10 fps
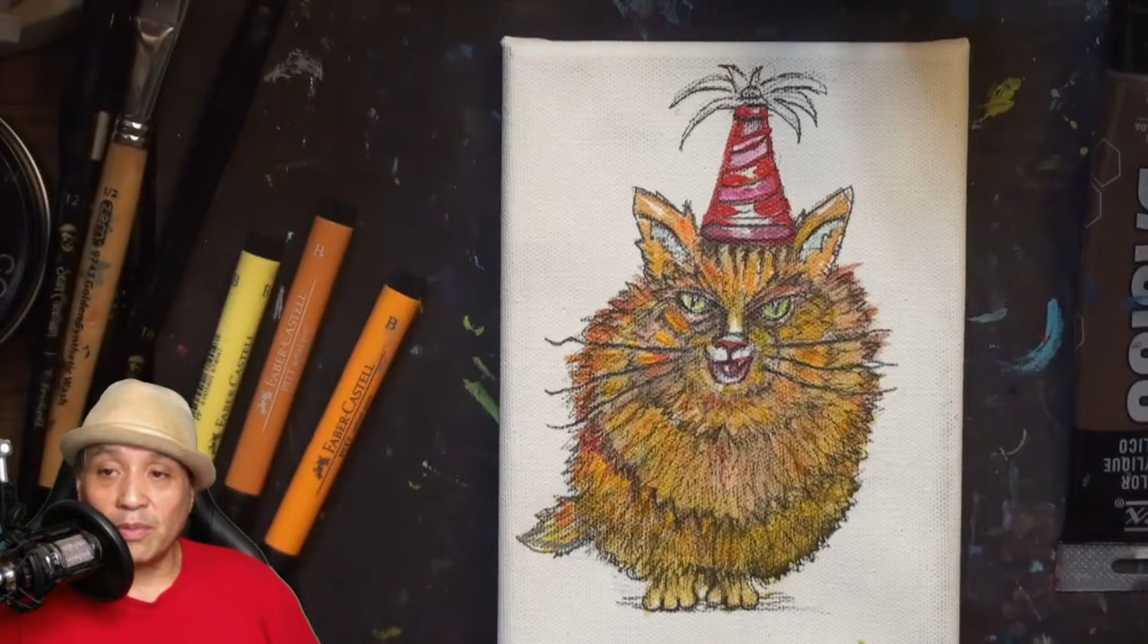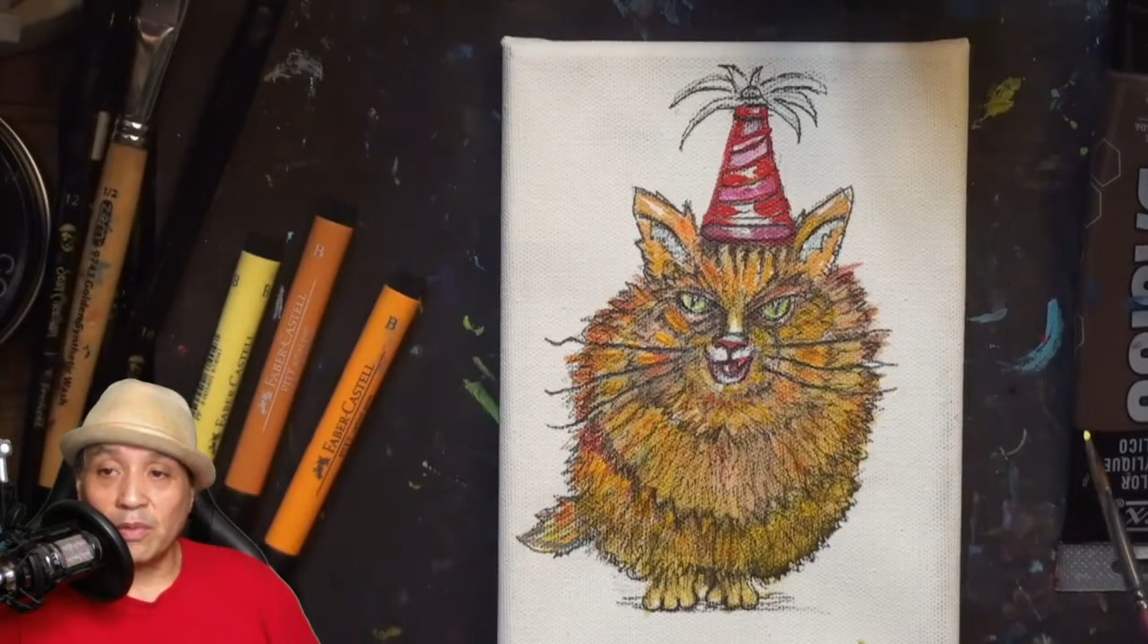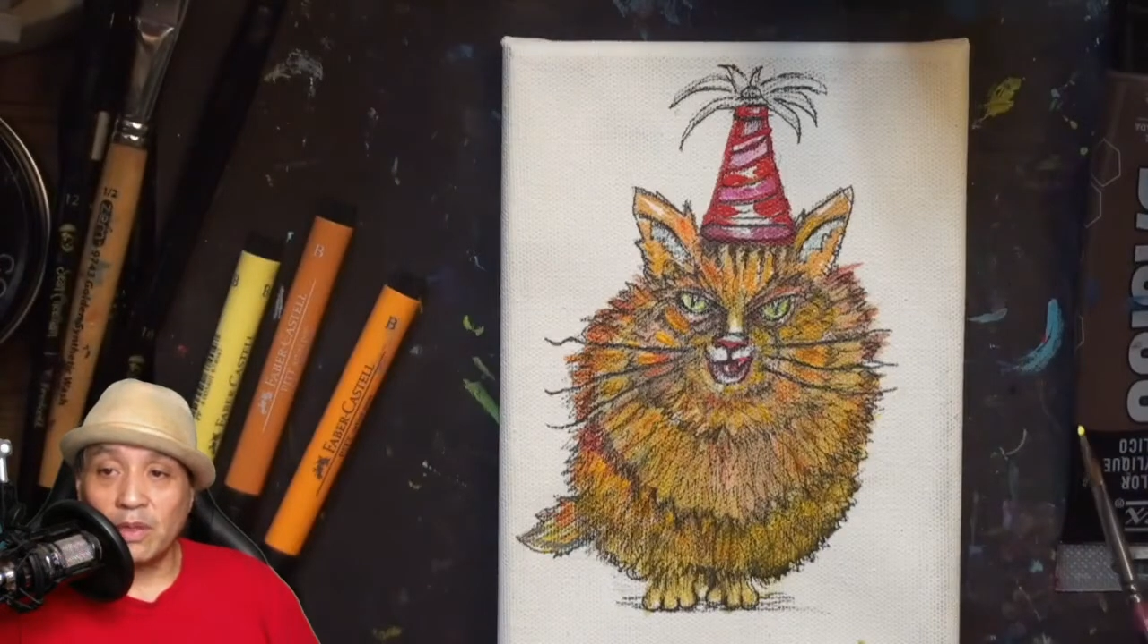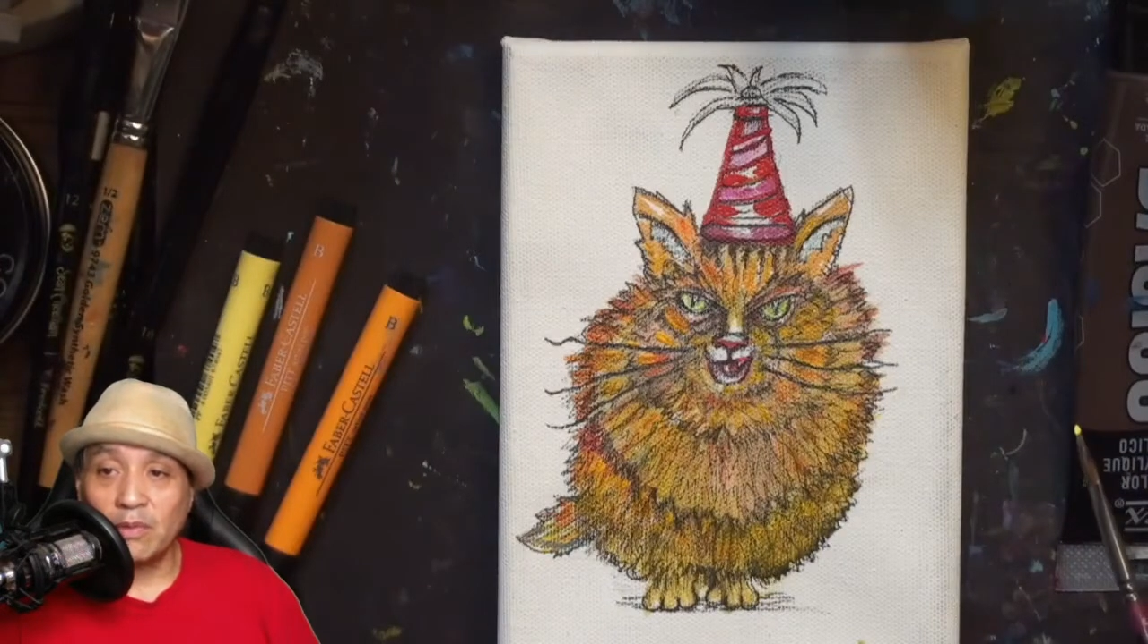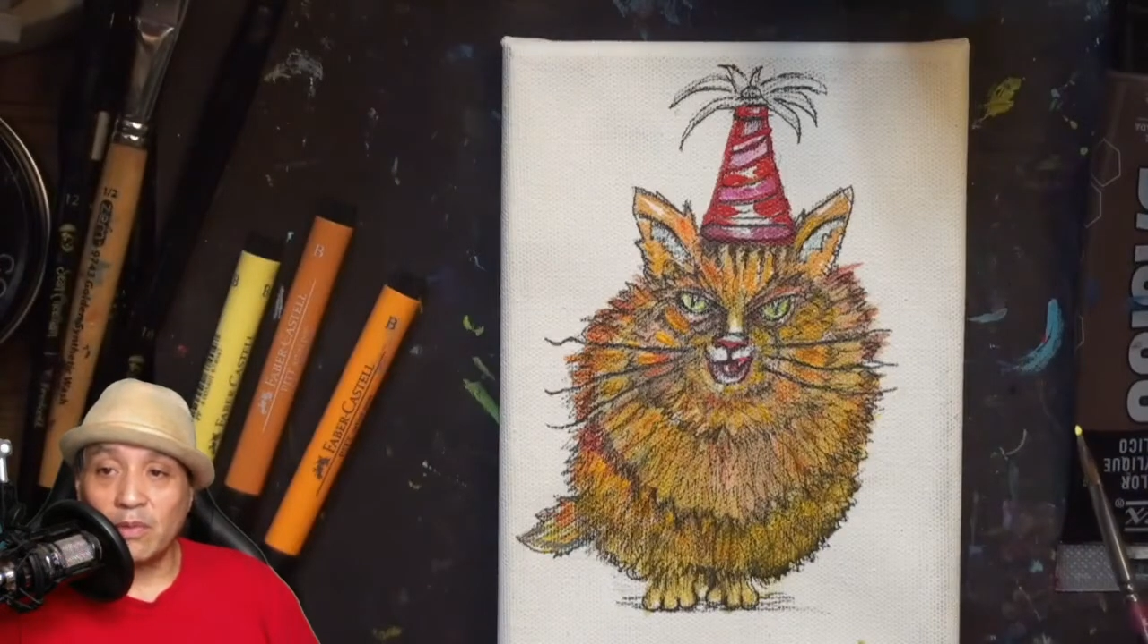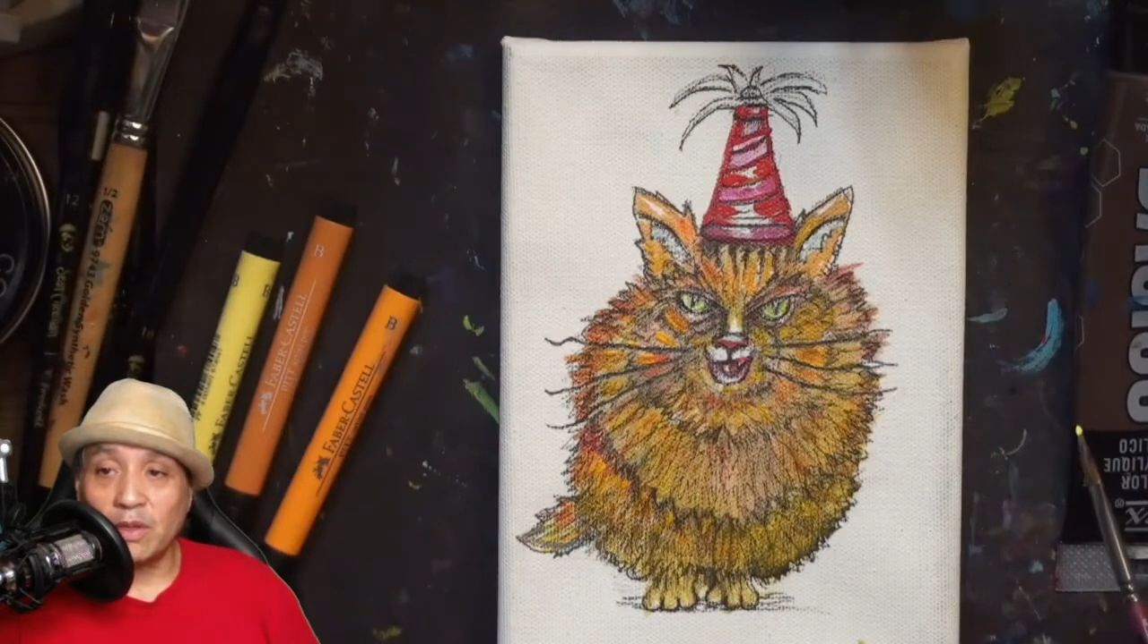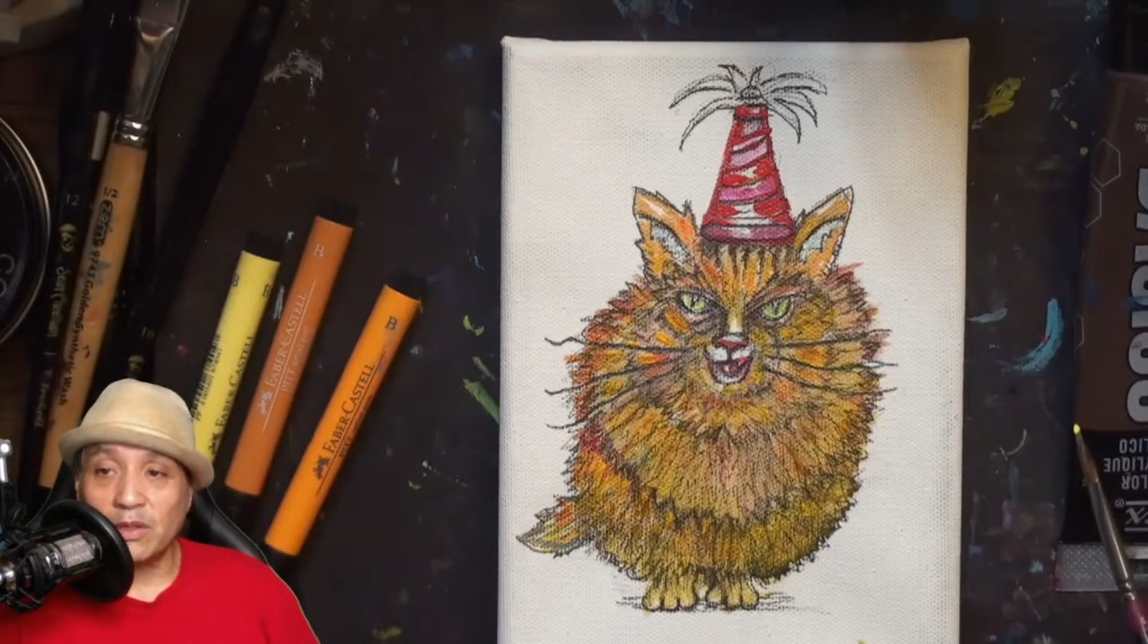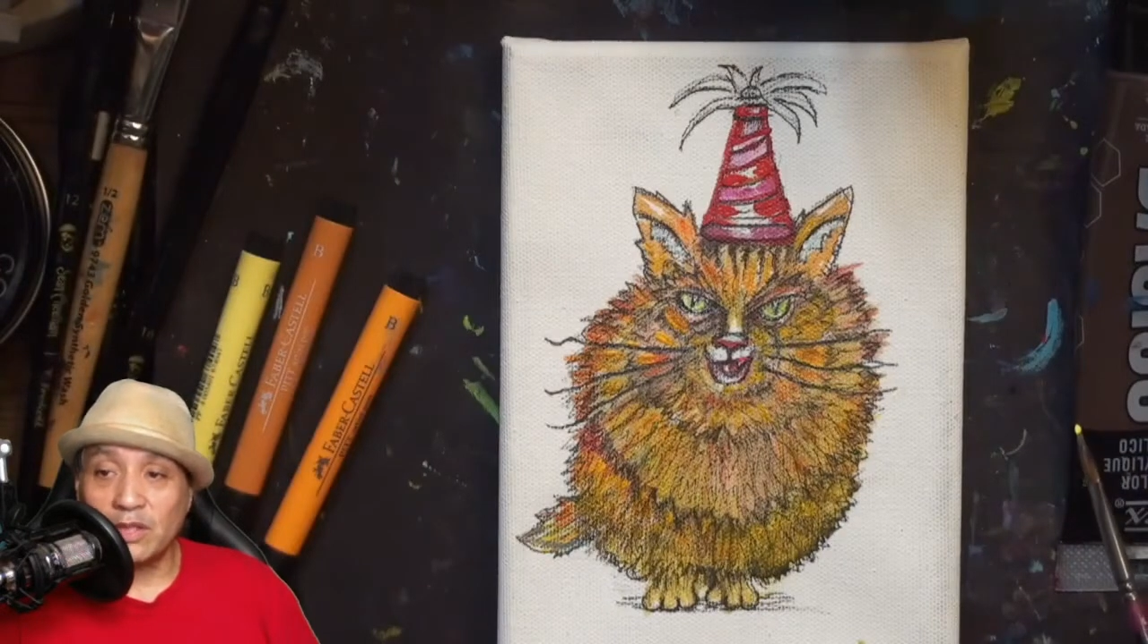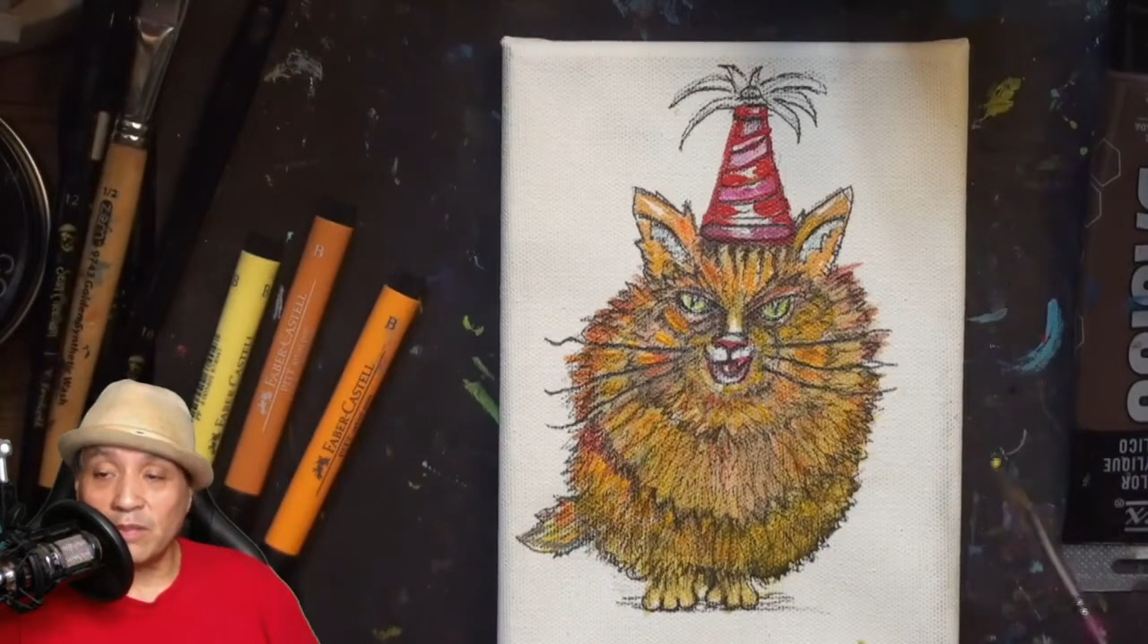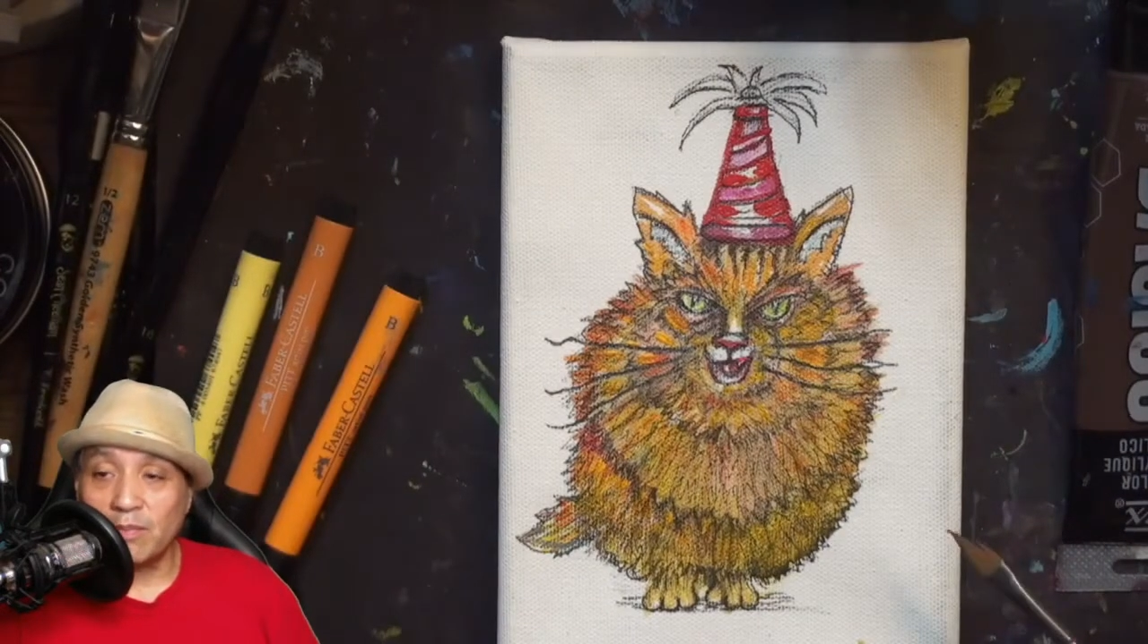really want to
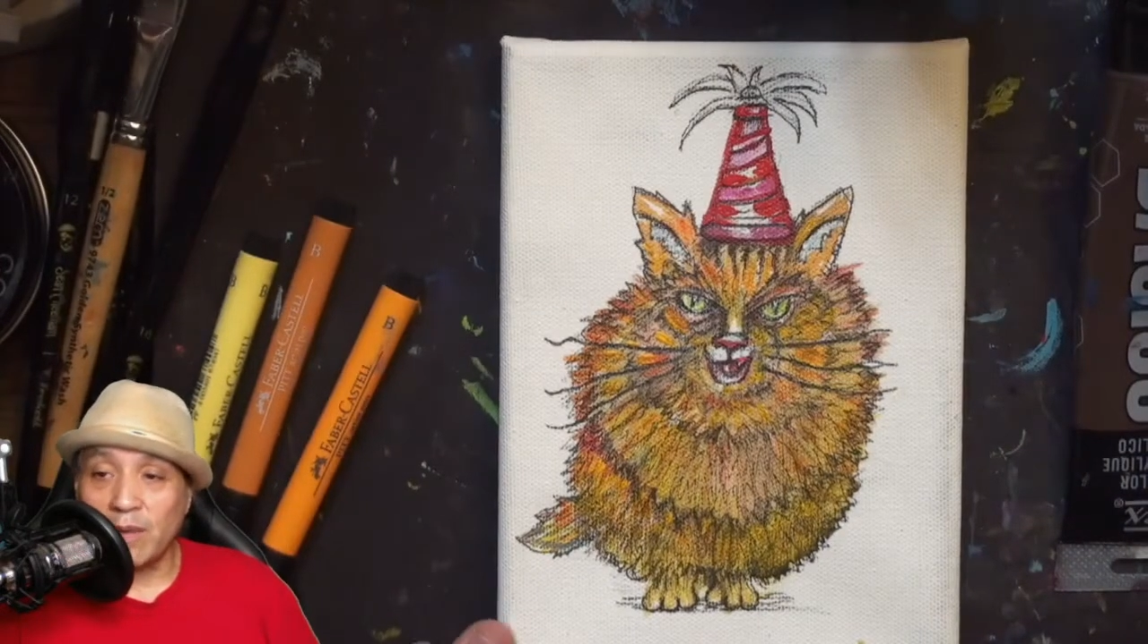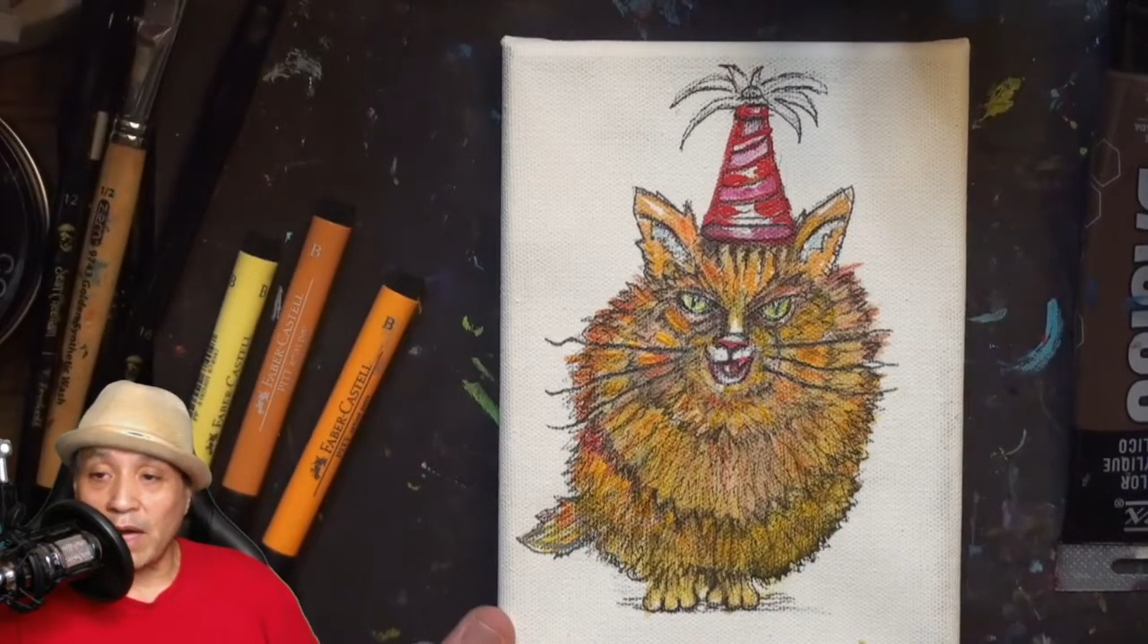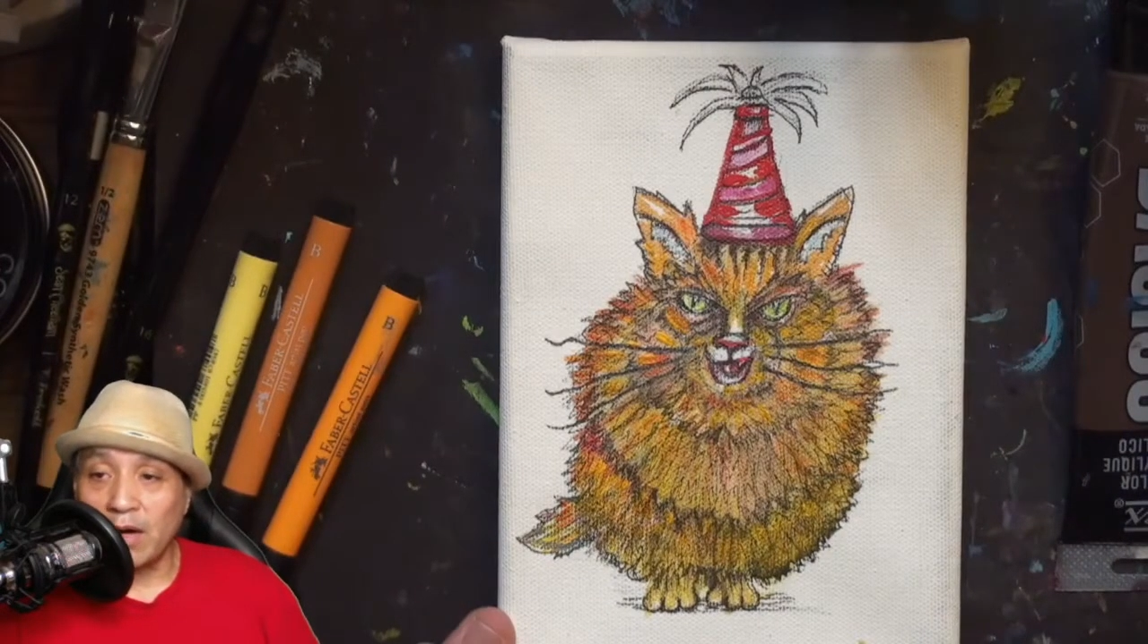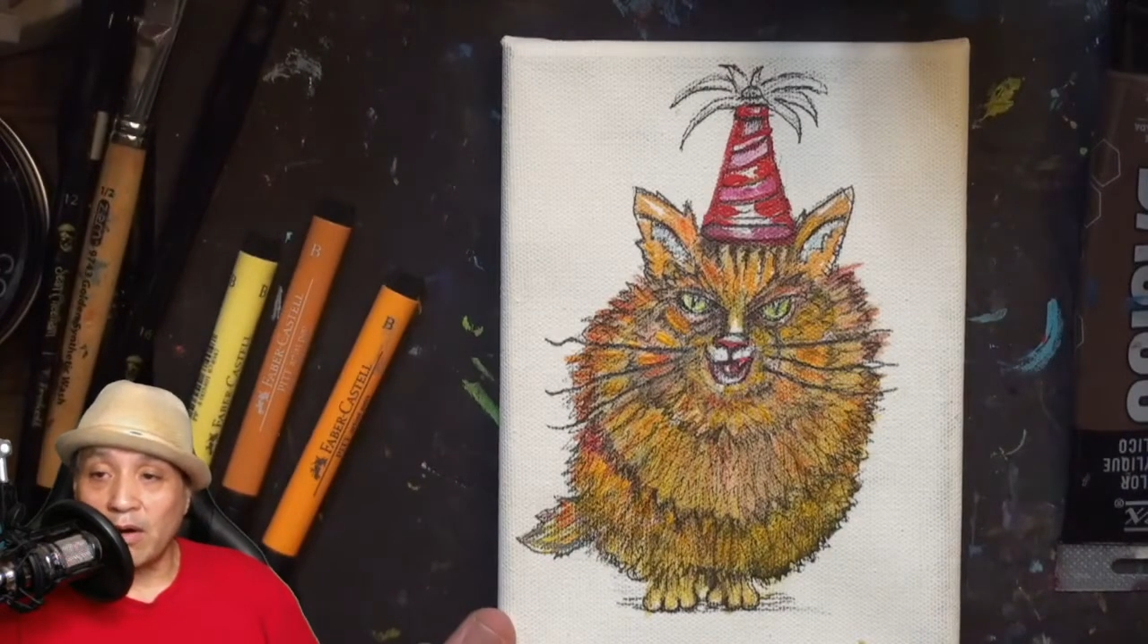see my